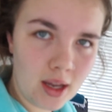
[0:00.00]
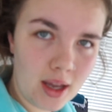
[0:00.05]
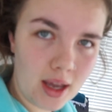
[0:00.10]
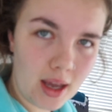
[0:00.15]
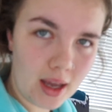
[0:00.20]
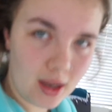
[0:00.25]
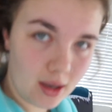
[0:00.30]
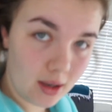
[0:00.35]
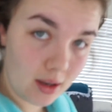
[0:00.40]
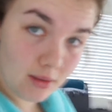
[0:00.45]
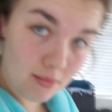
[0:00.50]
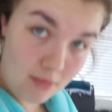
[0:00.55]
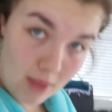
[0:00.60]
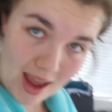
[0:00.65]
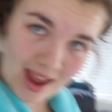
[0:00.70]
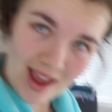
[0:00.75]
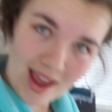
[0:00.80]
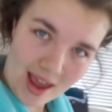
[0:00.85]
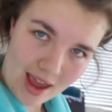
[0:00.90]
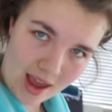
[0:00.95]
and my
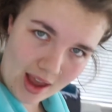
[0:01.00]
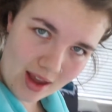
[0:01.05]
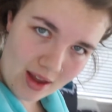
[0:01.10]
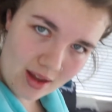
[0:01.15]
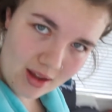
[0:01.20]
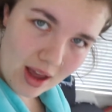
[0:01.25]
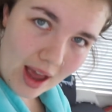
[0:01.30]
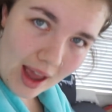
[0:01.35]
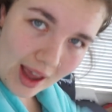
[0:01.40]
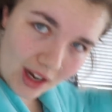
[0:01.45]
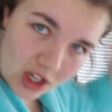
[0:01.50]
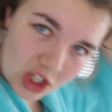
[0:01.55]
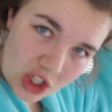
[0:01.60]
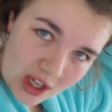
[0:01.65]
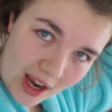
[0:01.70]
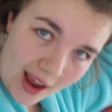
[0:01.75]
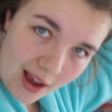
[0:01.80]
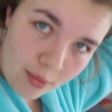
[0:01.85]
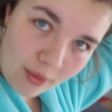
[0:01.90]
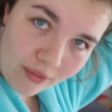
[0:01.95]
hair. I had a
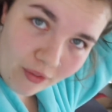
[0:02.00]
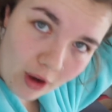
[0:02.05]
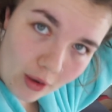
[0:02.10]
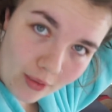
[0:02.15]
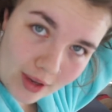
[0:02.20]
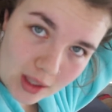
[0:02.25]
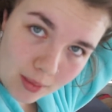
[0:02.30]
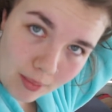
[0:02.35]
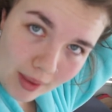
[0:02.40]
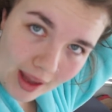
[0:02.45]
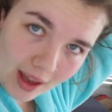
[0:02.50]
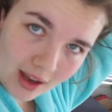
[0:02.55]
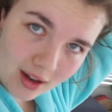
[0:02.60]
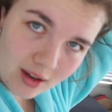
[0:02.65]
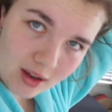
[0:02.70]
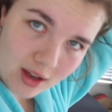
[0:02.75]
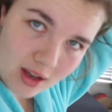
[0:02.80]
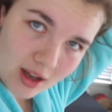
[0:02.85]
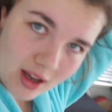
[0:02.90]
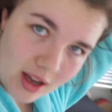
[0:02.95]
shower before I went to bed,
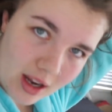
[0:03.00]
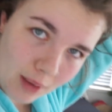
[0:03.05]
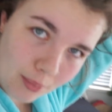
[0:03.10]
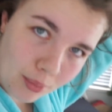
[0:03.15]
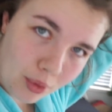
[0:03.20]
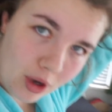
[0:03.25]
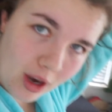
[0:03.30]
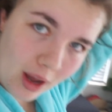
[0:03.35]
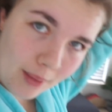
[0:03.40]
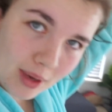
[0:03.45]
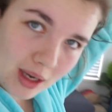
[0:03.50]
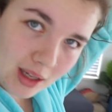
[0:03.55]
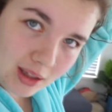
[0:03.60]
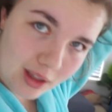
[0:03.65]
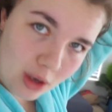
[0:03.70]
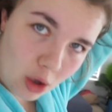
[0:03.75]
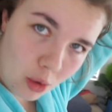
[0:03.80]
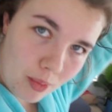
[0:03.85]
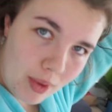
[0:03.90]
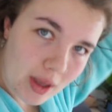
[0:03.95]
put it up in a
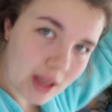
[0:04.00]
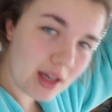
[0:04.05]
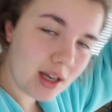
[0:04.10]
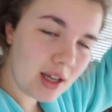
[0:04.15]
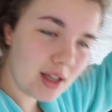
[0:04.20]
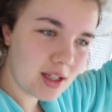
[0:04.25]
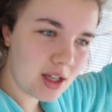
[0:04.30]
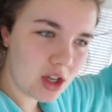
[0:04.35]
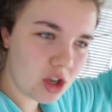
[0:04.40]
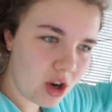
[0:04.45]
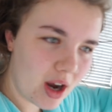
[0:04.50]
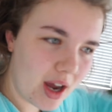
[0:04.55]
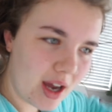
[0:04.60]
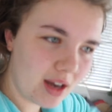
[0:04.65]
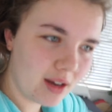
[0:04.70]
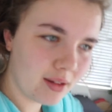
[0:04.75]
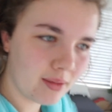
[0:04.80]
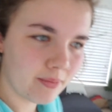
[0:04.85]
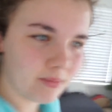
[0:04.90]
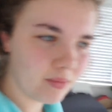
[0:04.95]
little bun to try
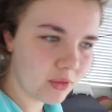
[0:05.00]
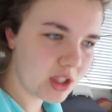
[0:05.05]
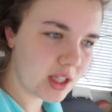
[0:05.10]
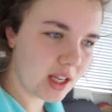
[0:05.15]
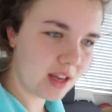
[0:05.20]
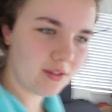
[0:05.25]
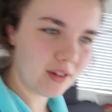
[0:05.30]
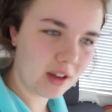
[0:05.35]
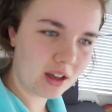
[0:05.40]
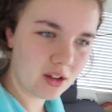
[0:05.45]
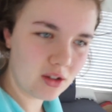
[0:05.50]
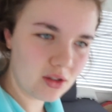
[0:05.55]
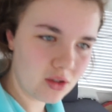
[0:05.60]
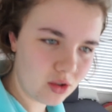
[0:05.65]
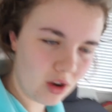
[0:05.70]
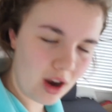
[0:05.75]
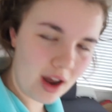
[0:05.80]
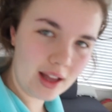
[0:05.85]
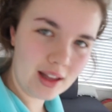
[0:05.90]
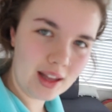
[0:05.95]
and see if I could
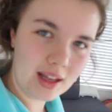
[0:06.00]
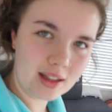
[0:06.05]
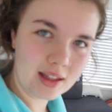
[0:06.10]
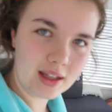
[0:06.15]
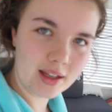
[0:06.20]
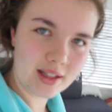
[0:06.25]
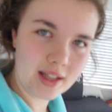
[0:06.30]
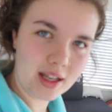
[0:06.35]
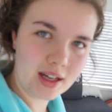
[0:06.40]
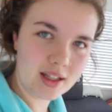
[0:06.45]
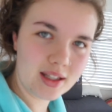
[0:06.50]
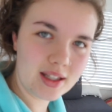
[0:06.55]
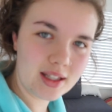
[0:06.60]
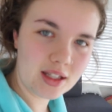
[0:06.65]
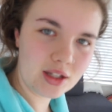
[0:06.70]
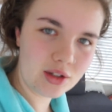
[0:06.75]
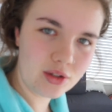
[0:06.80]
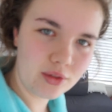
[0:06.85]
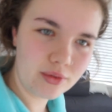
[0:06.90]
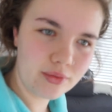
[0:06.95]
dry it like this, and it's
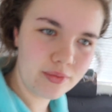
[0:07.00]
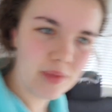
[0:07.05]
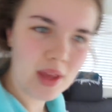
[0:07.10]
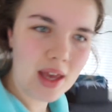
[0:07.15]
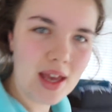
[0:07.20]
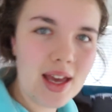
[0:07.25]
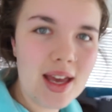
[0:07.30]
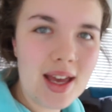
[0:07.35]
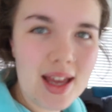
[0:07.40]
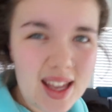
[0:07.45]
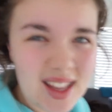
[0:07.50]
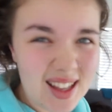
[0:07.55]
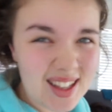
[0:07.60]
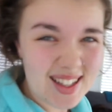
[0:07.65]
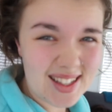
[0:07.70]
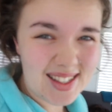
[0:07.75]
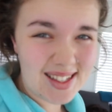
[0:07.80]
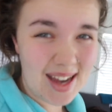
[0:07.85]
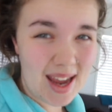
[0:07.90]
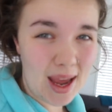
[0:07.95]
still
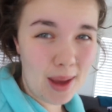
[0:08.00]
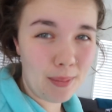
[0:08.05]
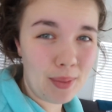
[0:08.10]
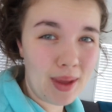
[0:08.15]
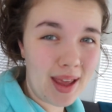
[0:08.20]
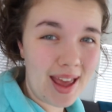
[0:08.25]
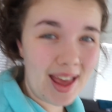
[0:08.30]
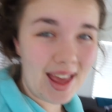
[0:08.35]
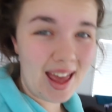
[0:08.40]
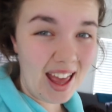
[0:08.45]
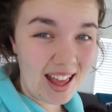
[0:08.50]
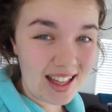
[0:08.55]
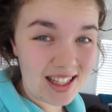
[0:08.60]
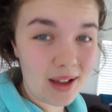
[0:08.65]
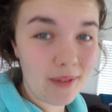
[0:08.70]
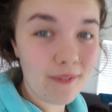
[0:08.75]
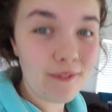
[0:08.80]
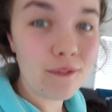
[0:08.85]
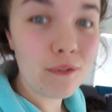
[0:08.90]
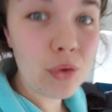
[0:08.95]
damp as
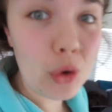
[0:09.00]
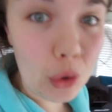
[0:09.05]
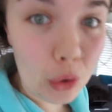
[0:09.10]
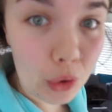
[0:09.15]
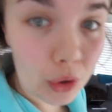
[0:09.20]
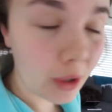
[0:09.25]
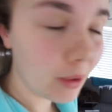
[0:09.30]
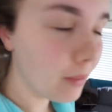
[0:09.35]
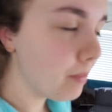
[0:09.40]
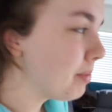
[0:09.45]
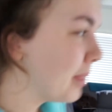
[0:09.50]
fuck.